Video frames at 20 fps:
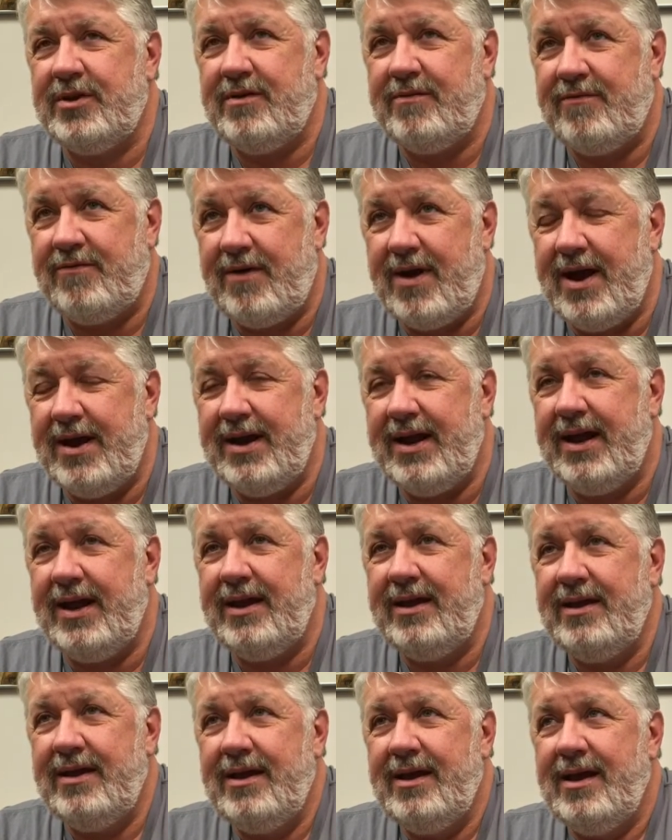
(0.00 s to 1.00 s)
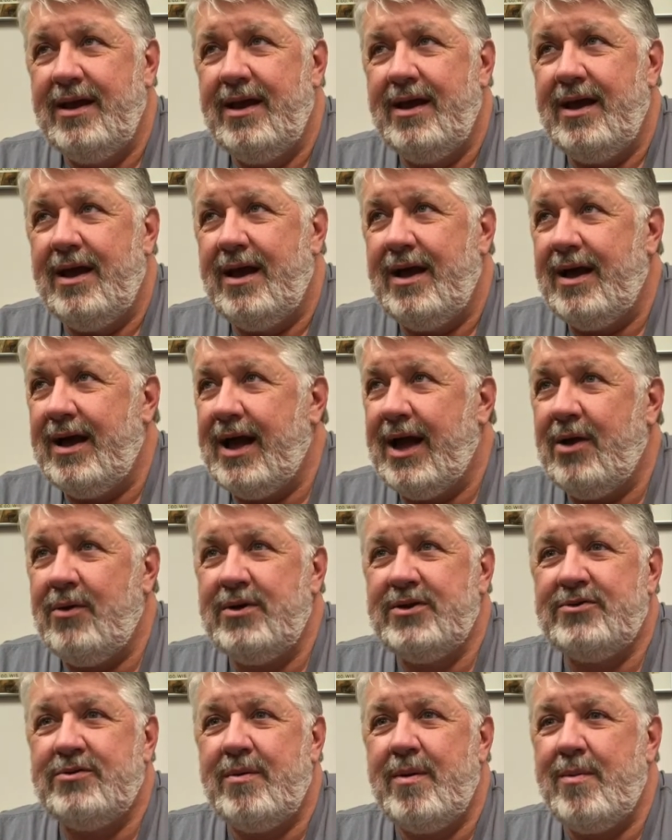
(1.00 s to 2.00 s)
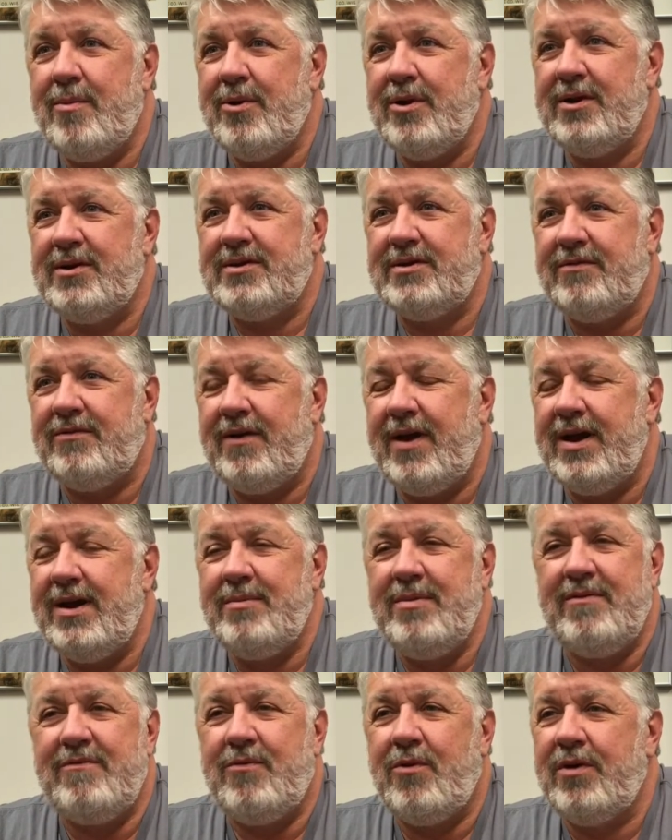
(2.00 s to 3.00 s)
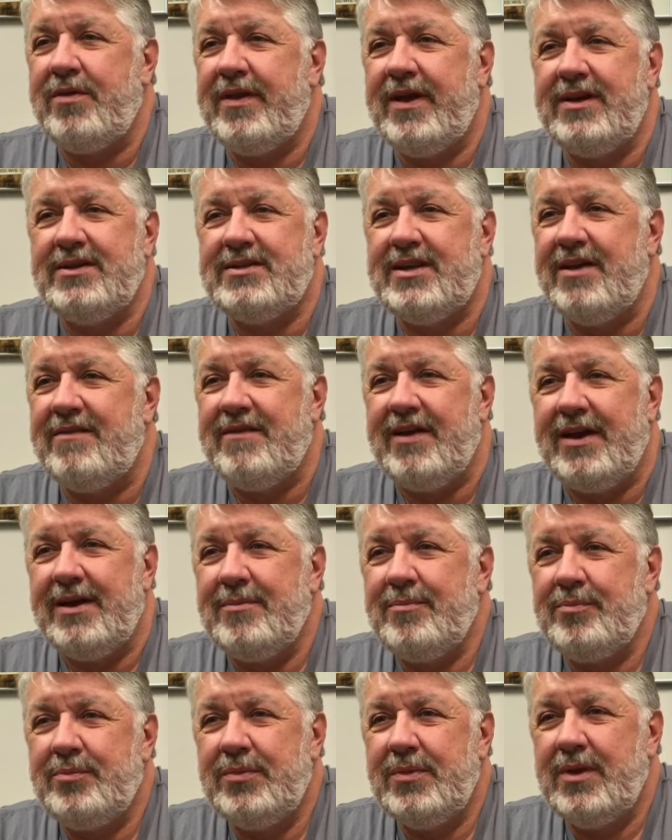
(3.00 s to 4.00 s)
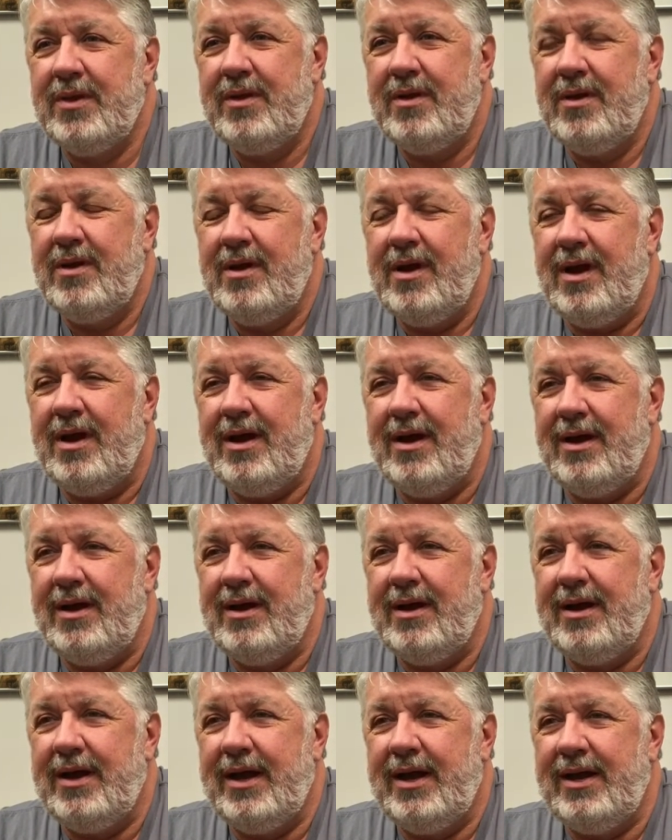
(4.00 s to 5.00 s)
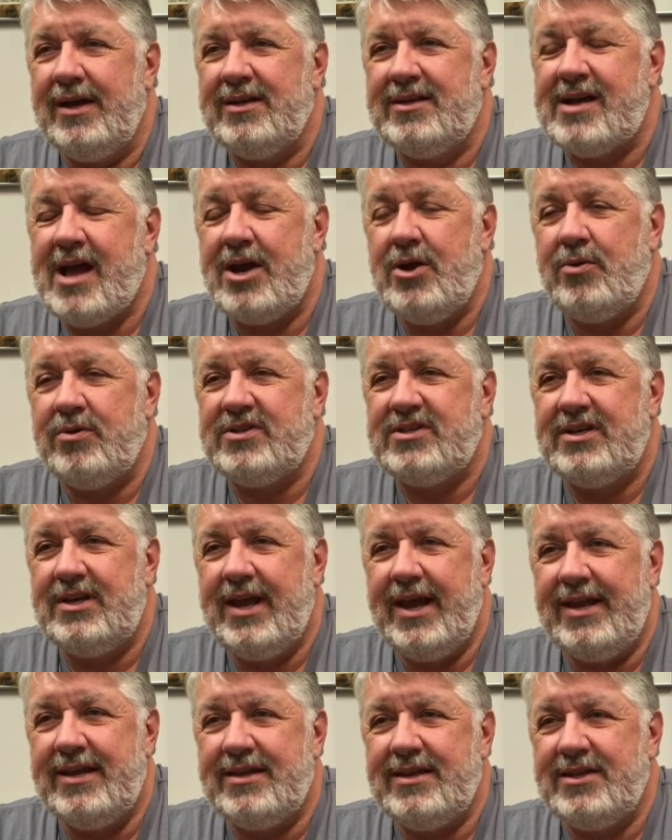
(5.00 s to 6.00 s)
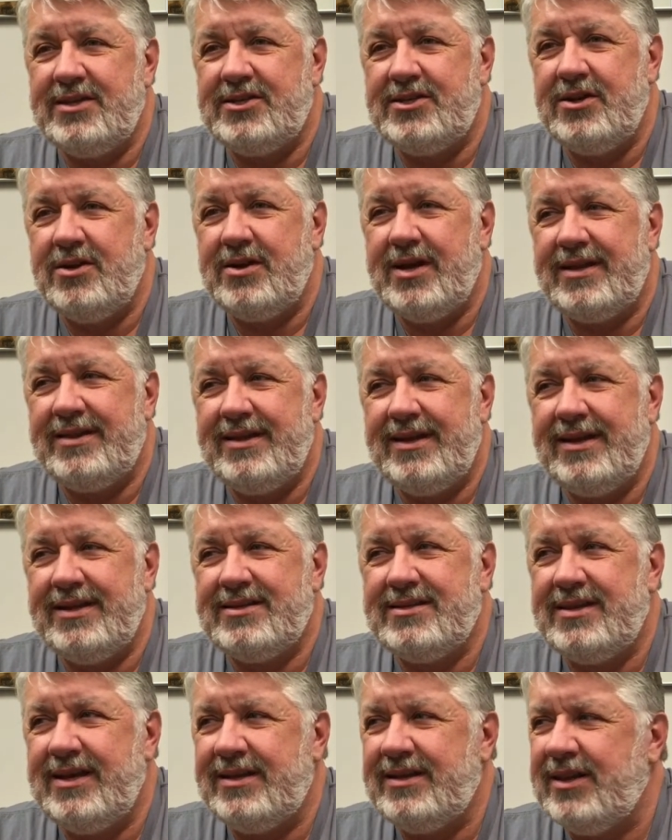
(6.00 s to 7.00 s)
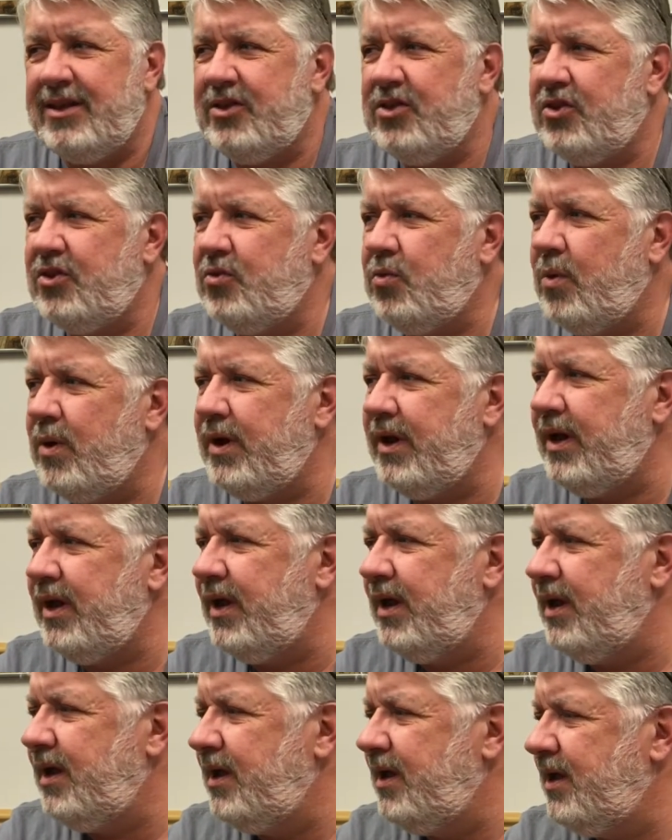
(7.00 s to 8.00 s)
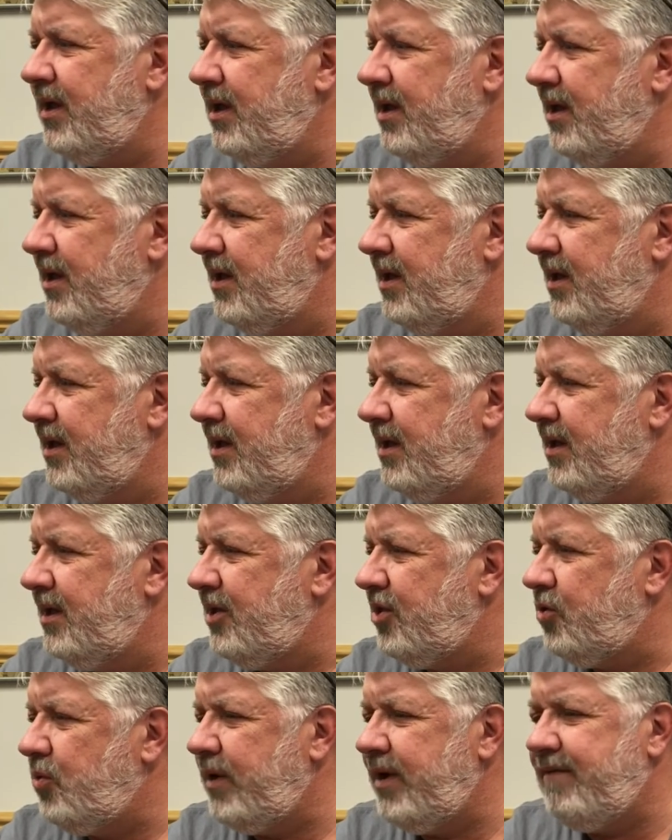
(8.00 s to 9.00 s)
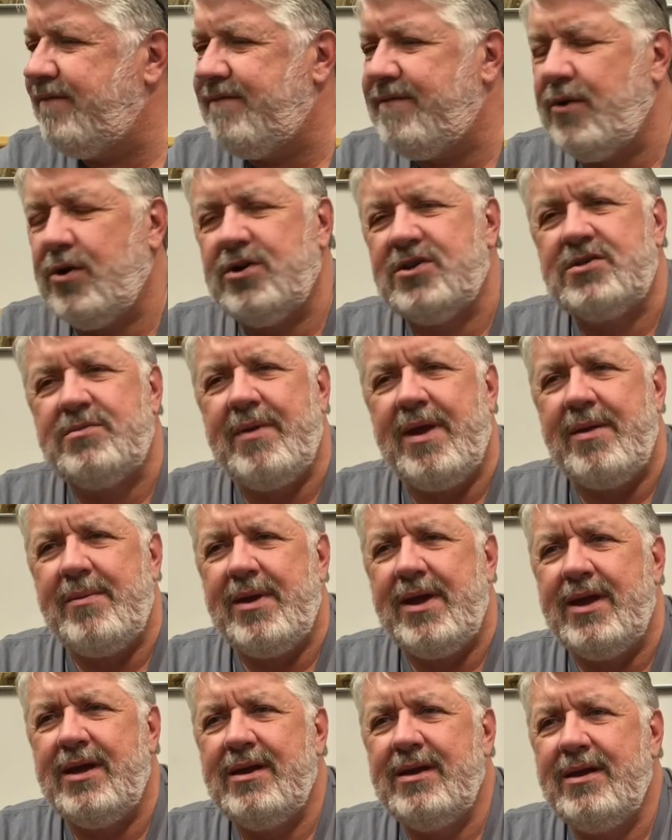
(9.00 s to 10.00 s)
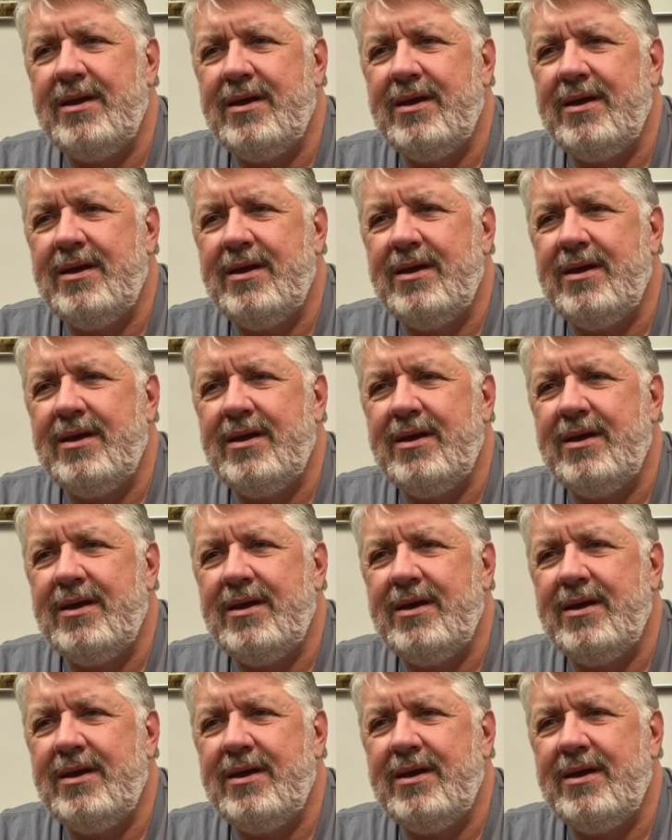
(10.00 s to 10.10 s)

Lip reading: Friday. I always remember it as the Friday before Thanksgiving. Mm-hmm. And I know it's late this year. I think it's like the 21st maybe.